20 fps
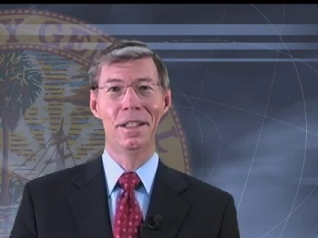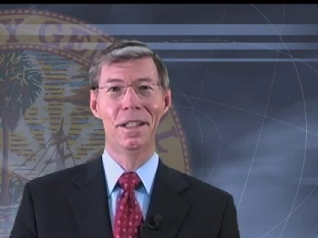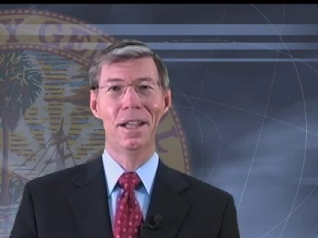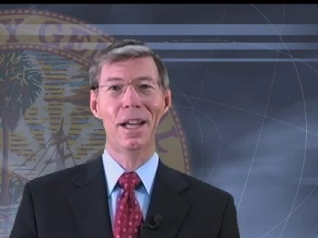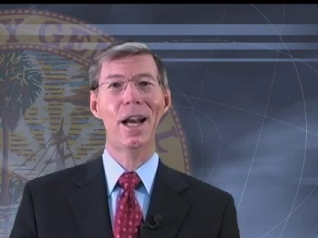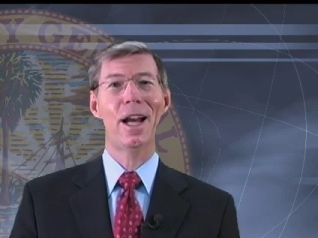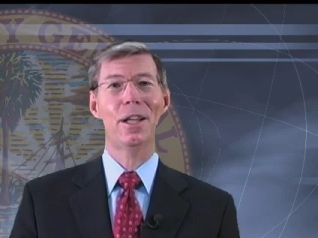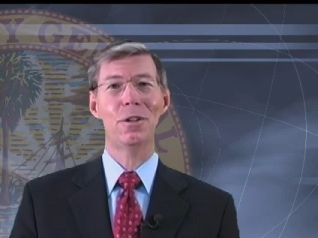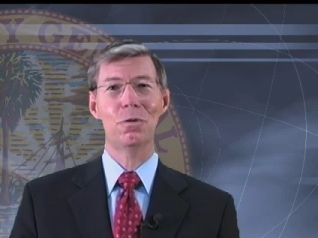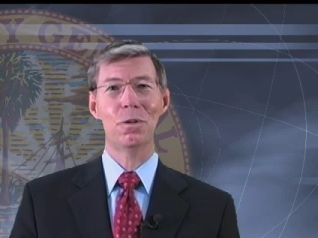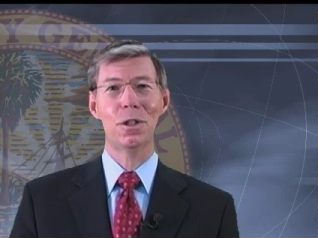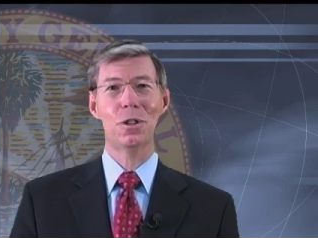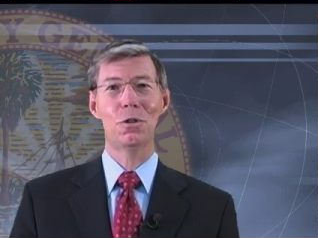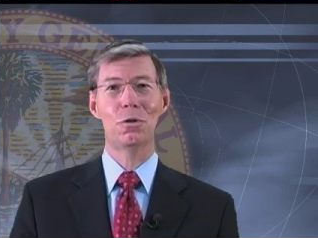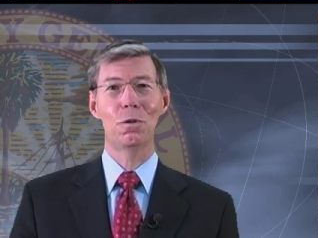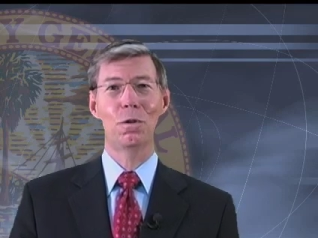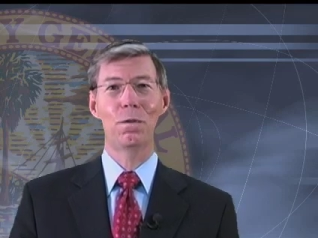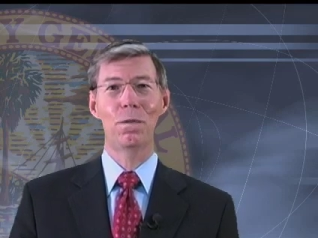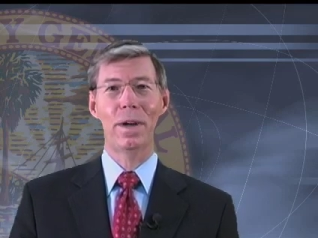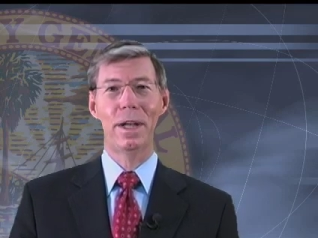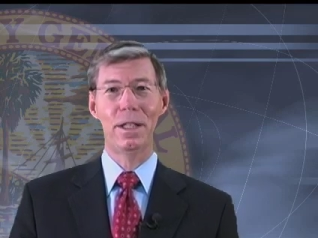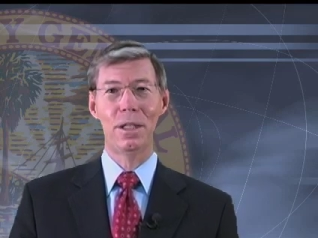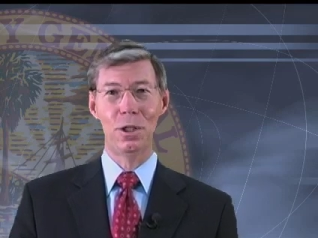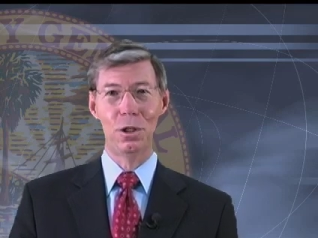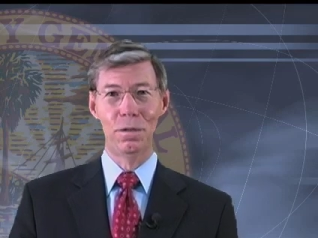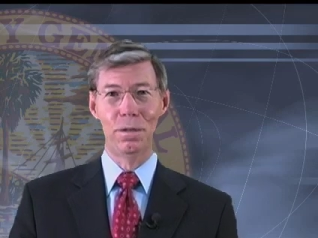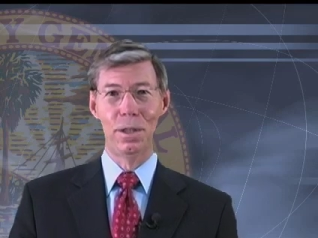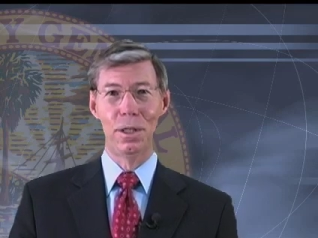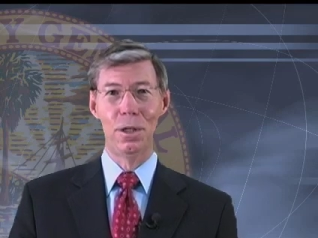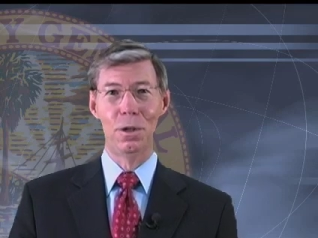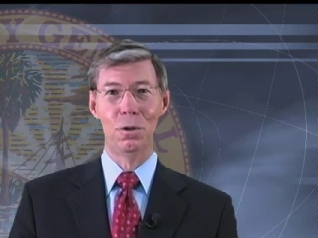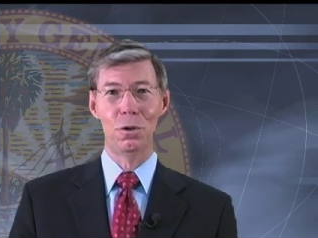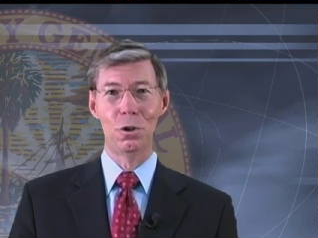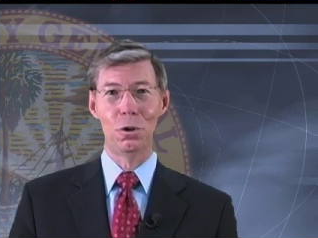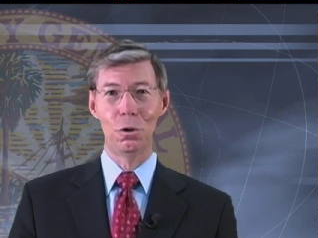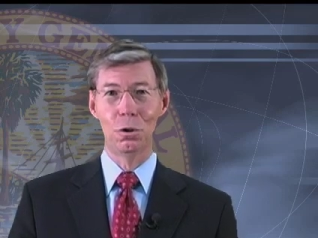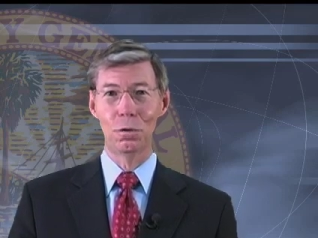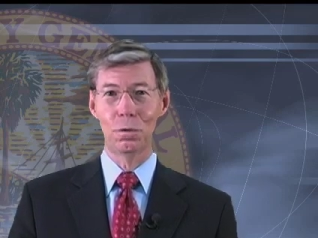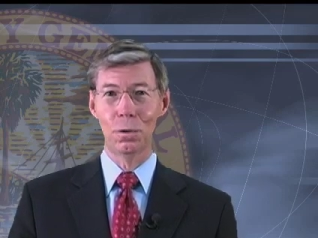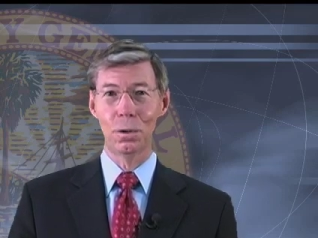I trust you'll find these
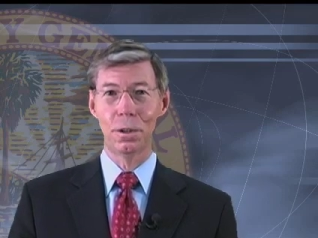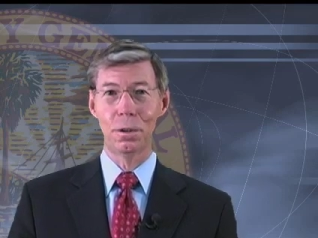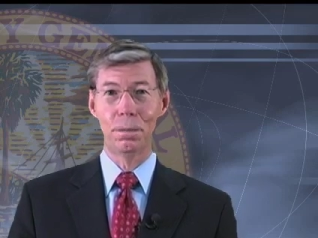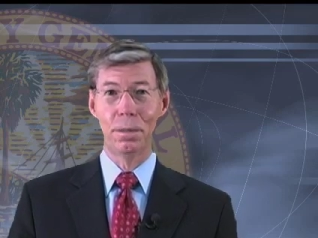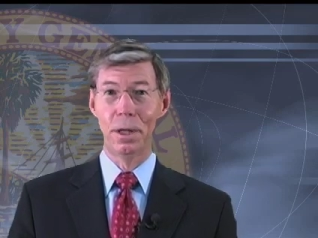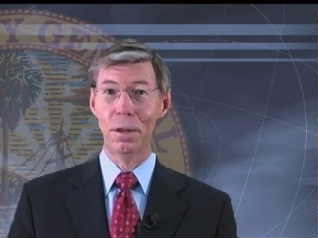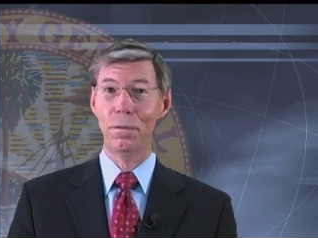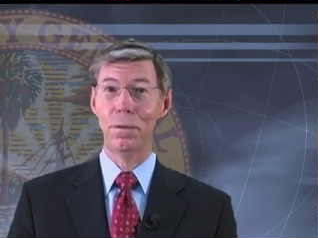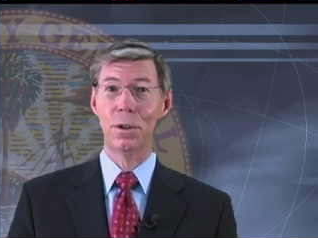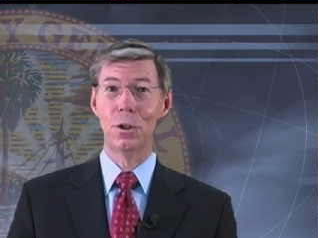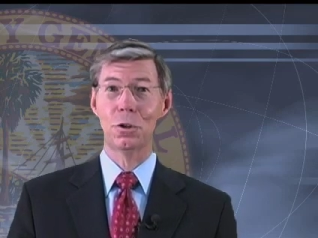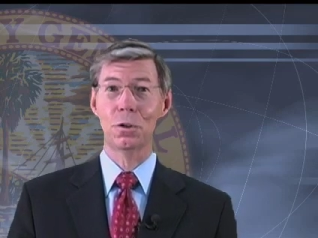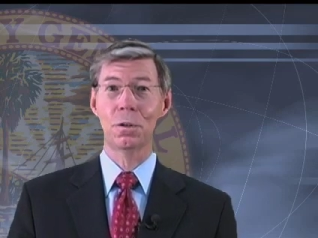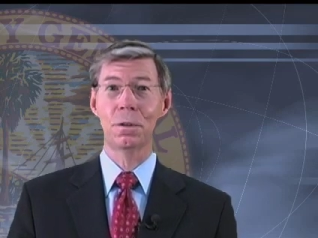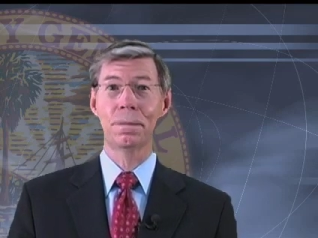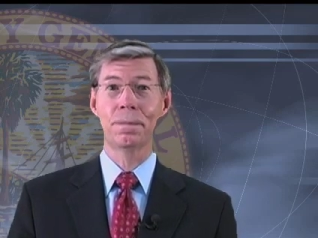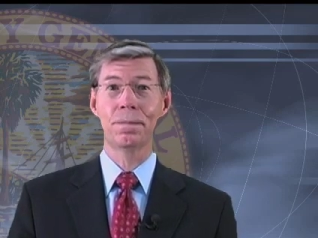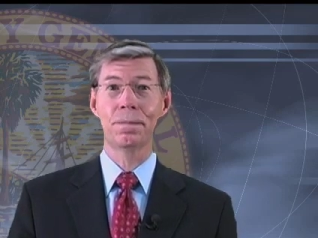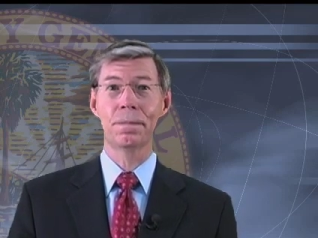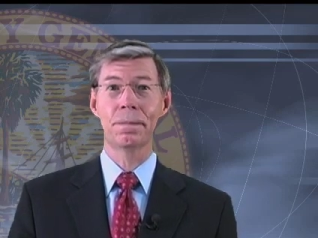videos useful and beneficial.